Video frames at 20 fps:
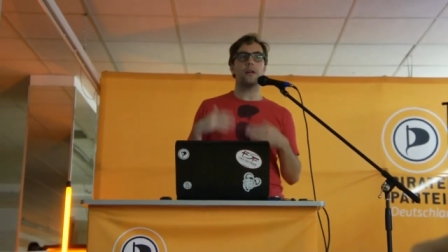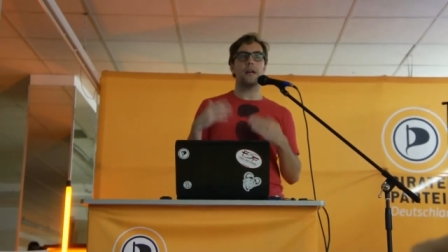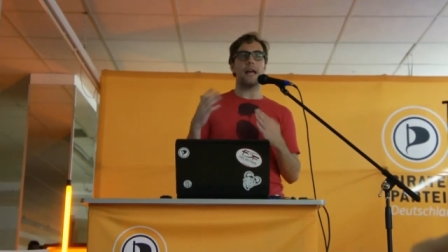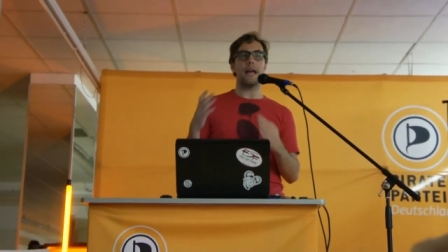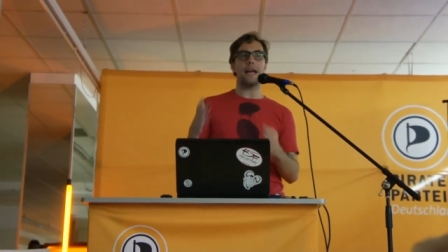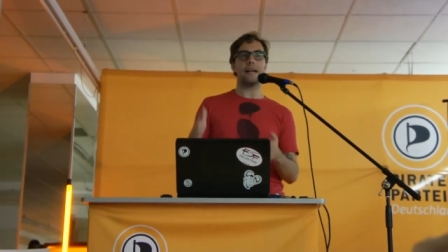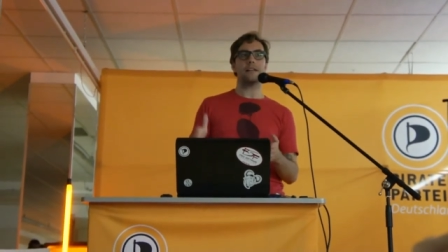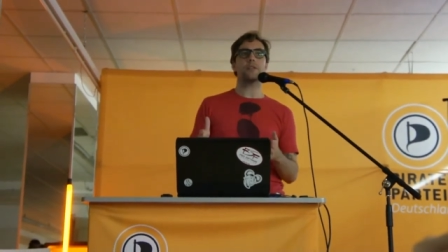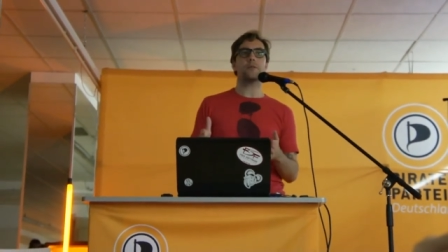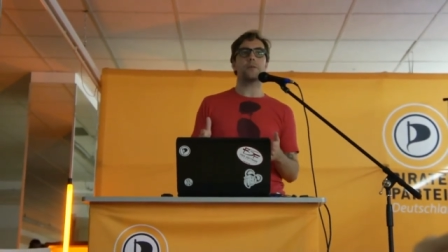
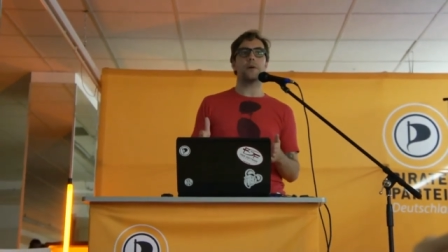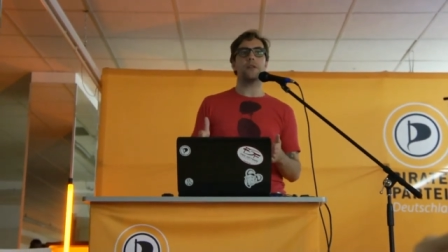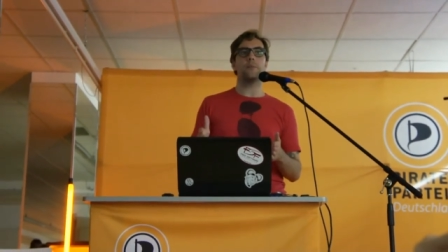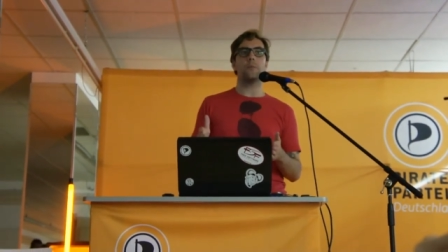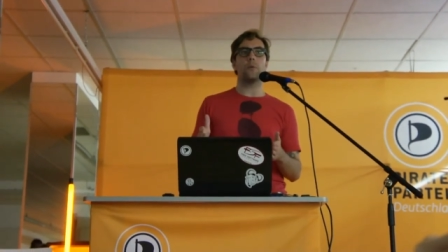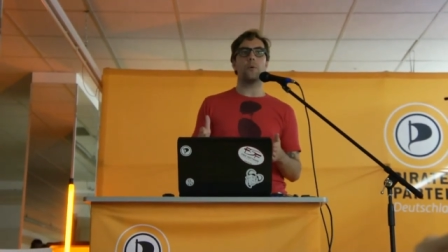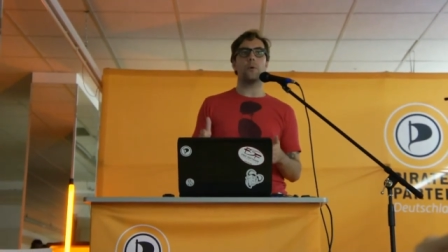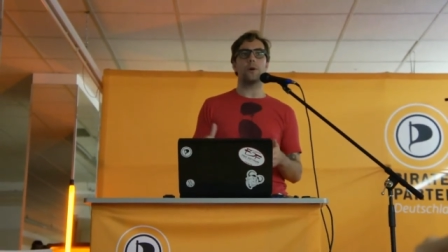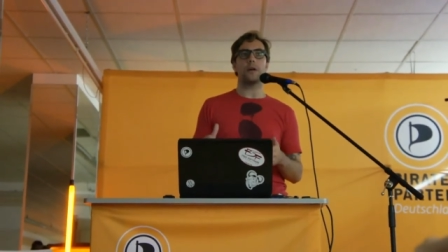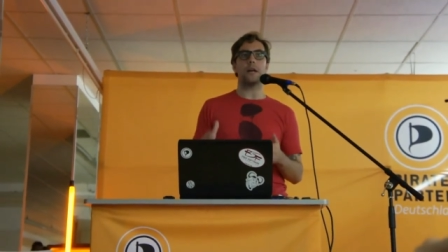x-ray the
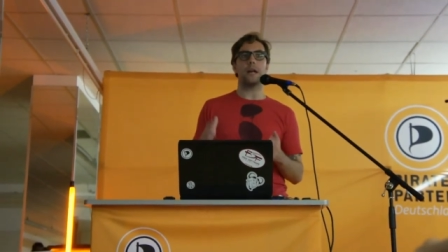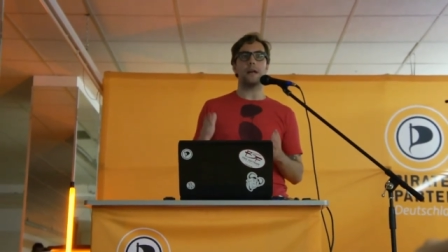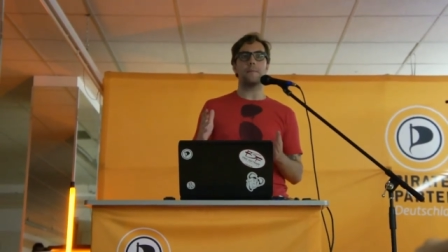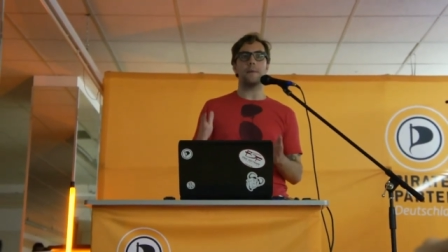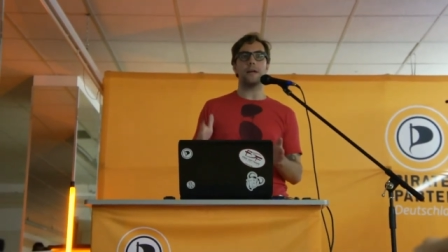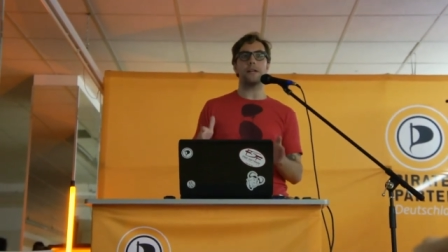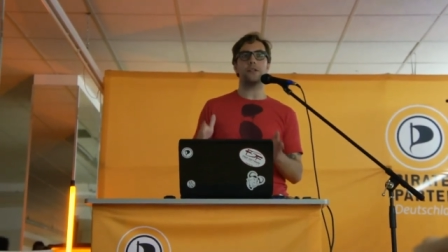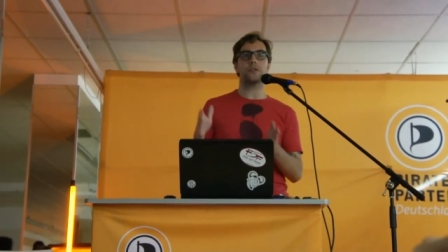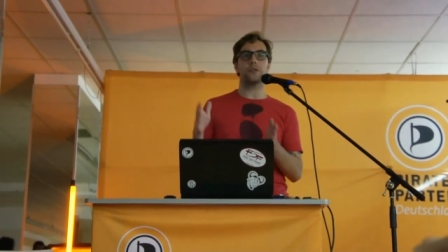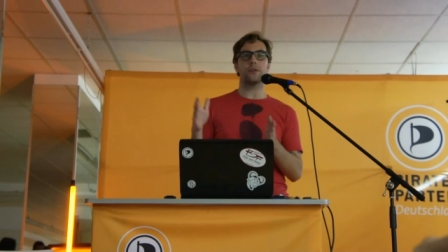board, and
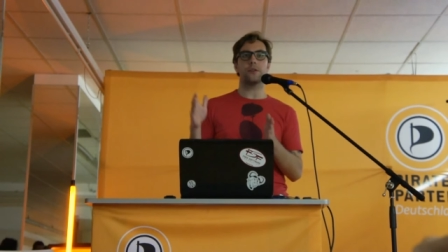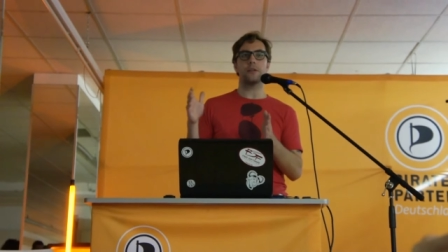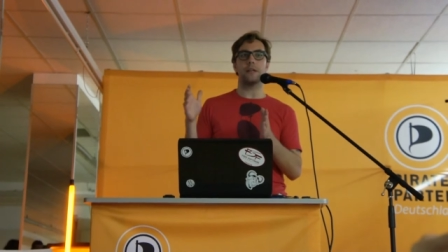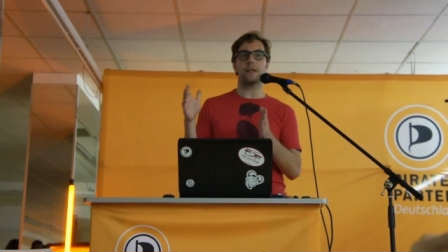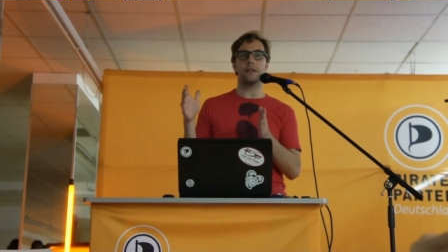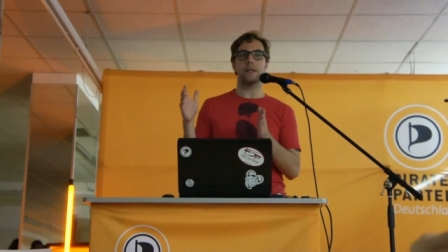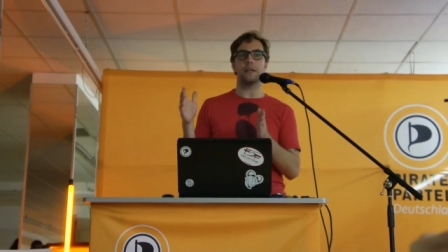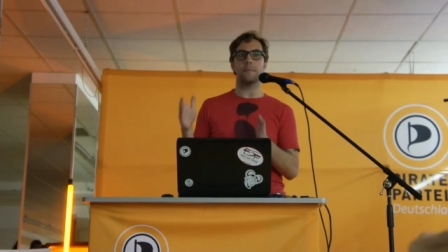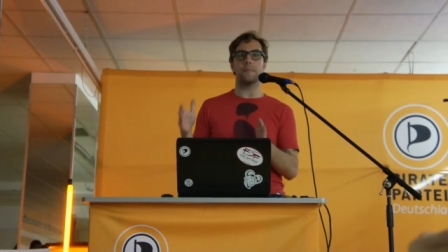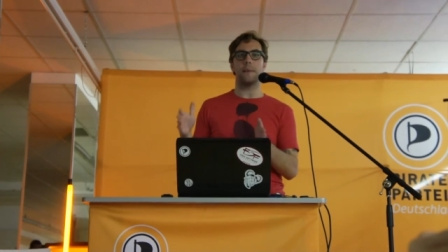make sure that
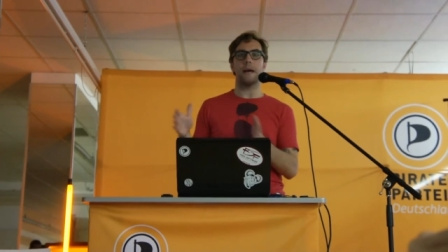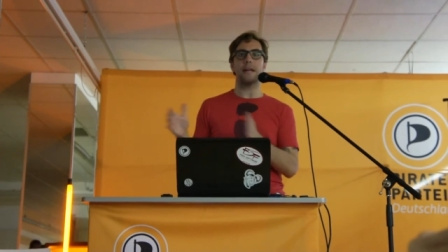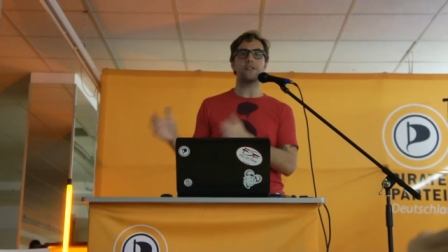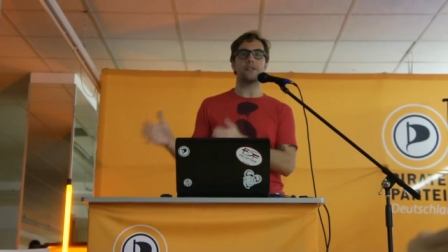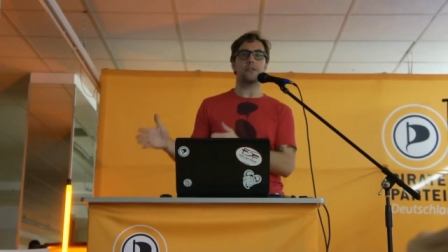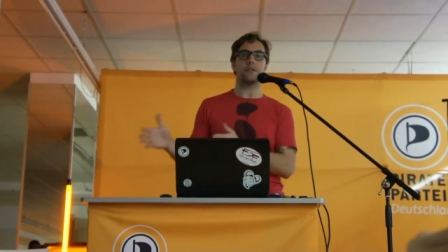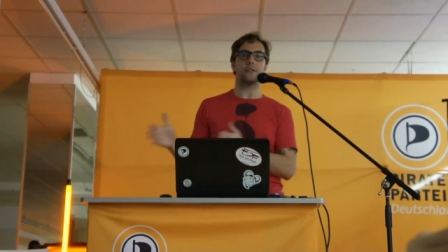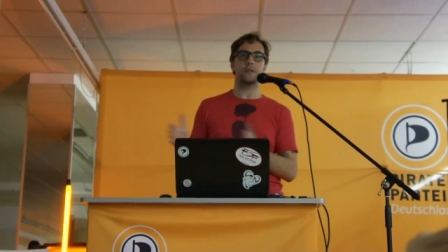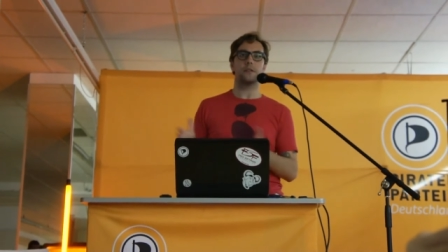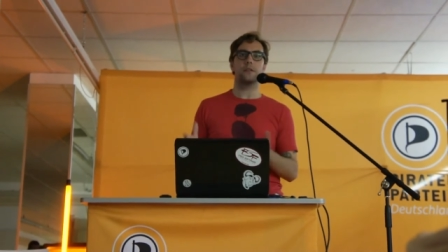it
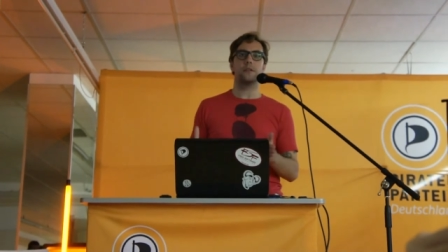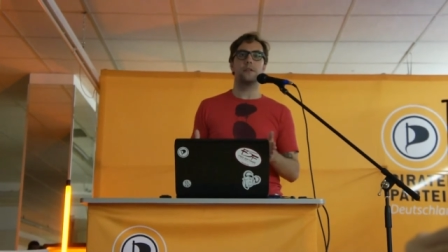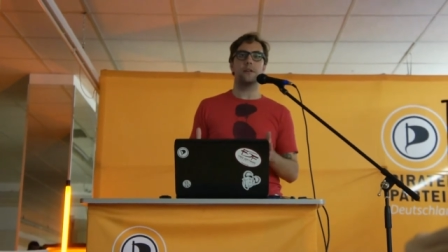matches